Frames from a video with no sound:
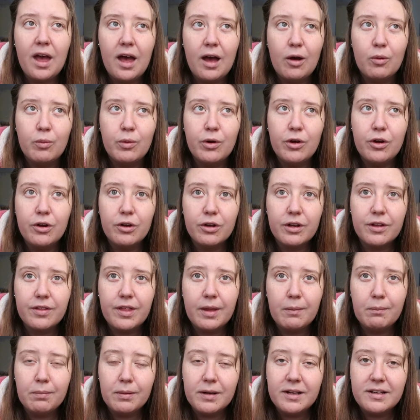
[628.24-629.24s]
at work,
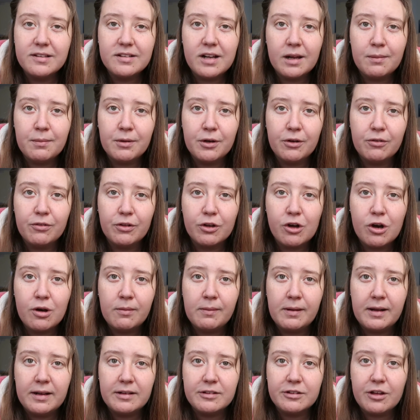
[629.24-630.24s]
then please let me know in the
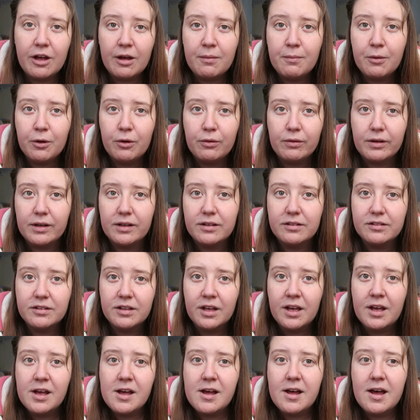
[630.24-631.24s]
comments. I'm
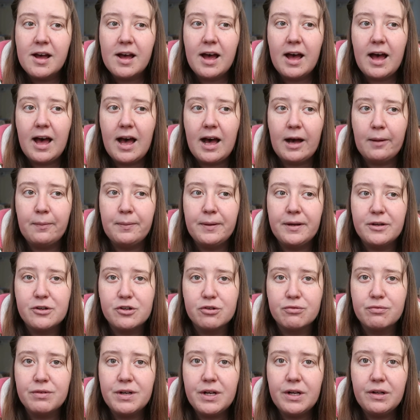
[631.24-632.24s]
always happy
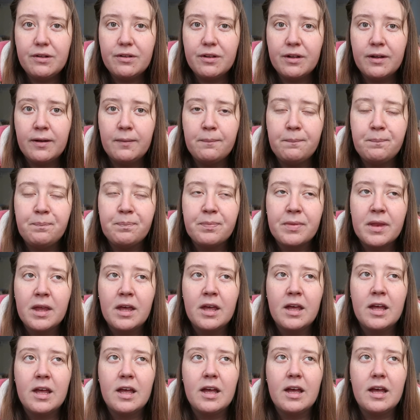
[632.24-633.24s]
to read them
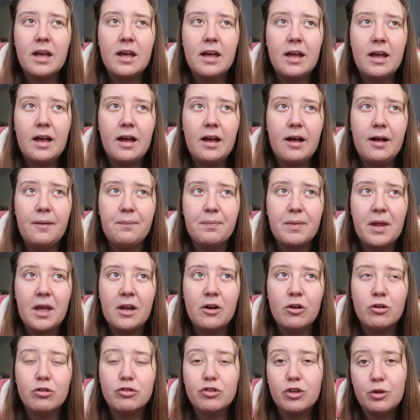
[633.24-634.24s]
um,
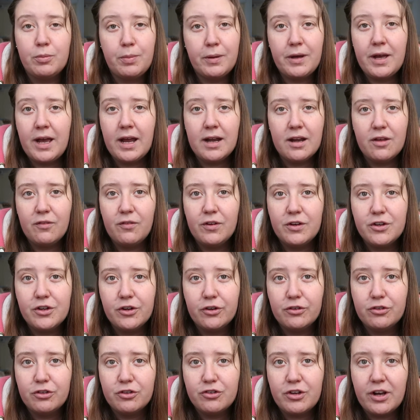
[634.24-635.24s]
and also put any
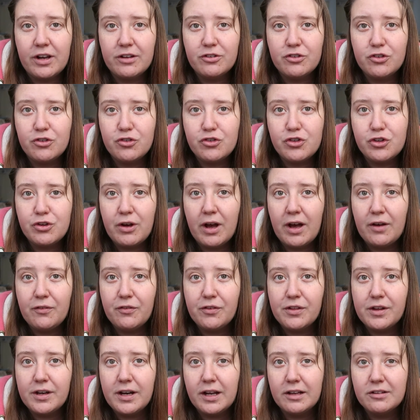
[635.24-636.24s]
video suggestions you
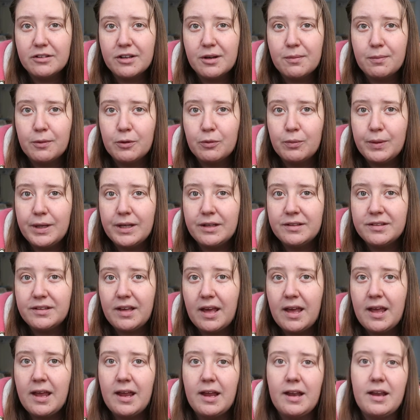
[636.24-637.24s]
have for the next couple of weeks
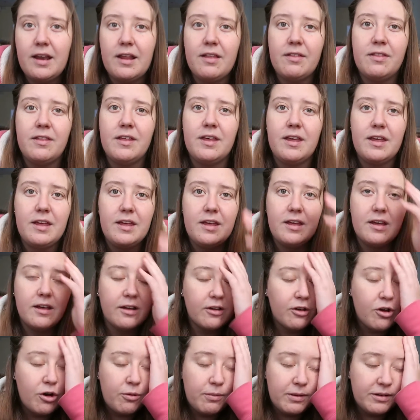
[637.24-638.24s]
in
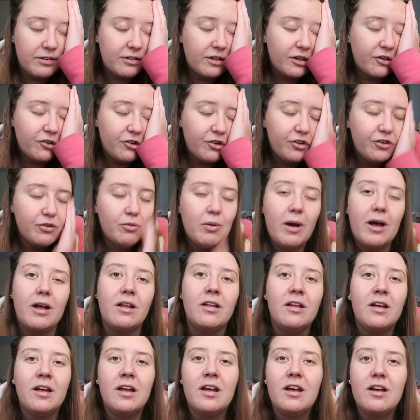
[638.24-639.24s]
the comment section as
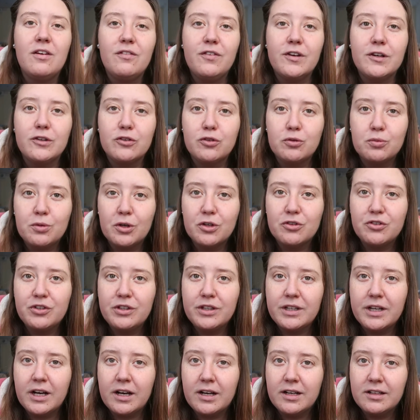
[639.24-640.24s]
well. Thanks for
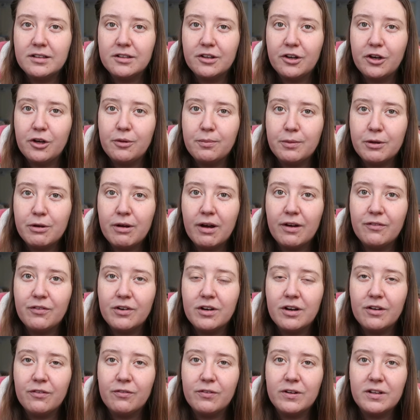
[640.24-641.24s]
watching guys, I hope you have
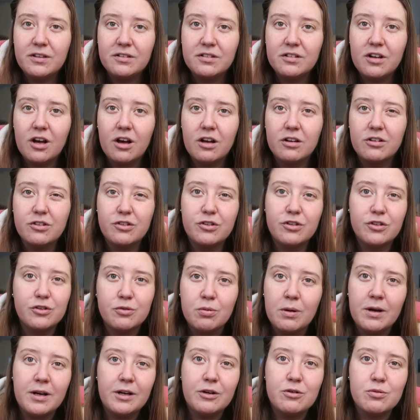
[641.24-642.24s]
a lovely start to
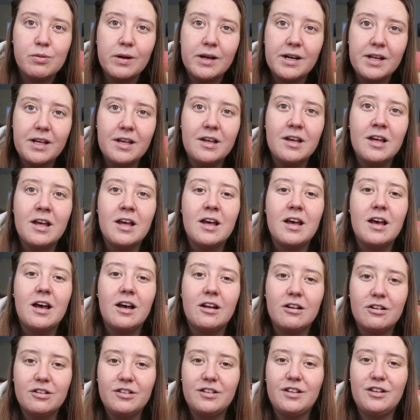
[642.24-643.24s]
2020 and
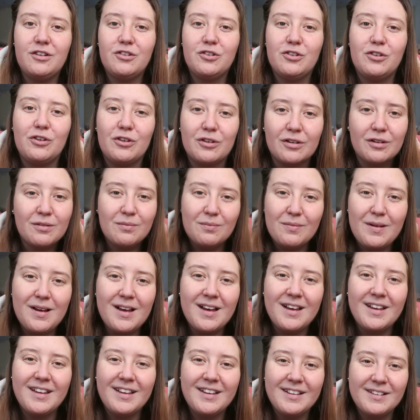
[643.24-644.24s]
I'll see you soon.
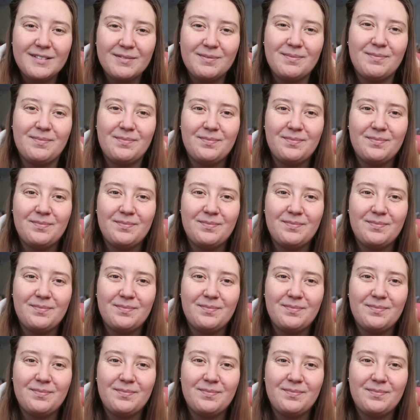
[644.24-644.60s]
Bye!